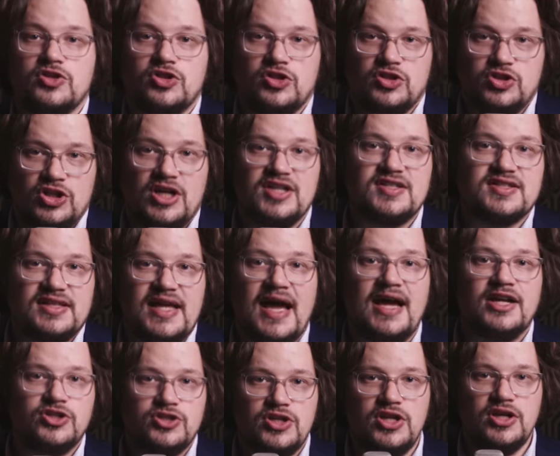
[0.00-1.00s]
us to just
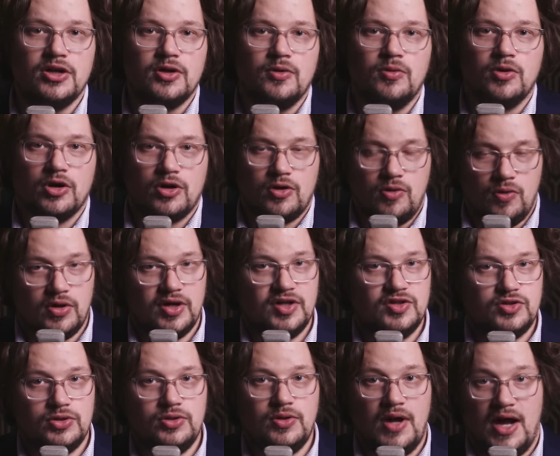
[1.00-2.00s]
last year, where
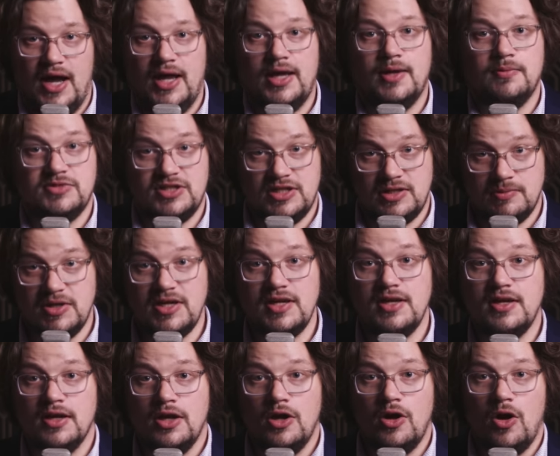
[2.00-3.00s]
according to
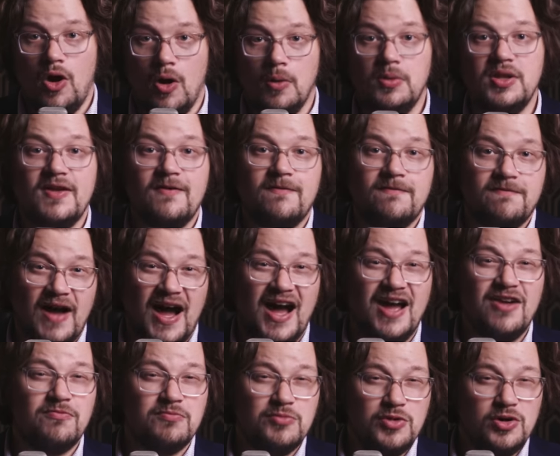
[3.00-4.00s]
IMDb, only
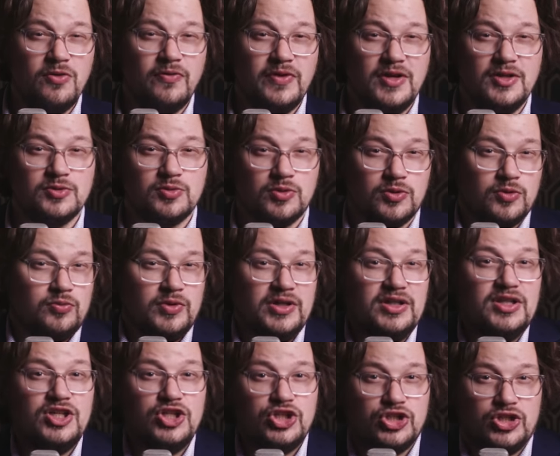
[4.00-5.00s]
5 movies were
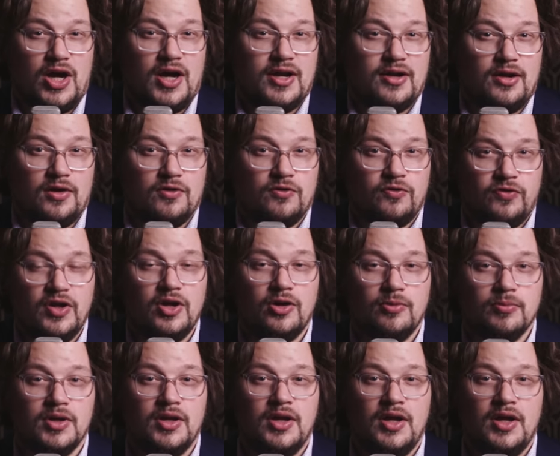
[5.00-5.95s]
really shot on film.